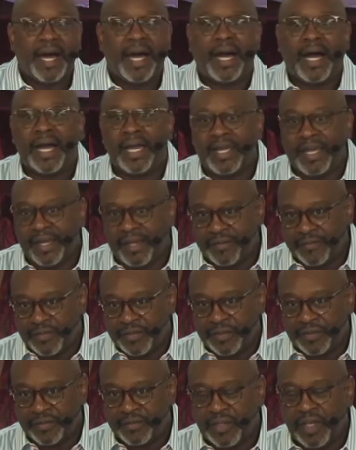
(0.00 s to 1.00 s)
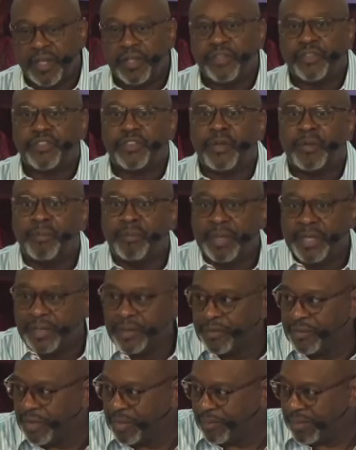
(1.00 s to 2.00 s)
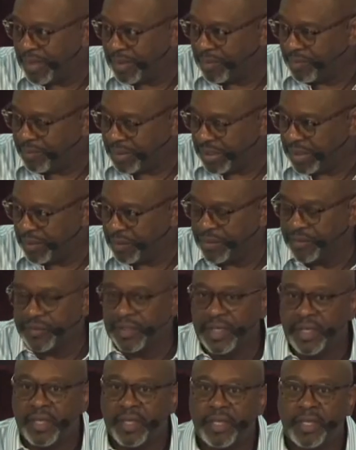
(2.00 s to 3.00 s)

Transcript: I have this, so I'm better than my parents.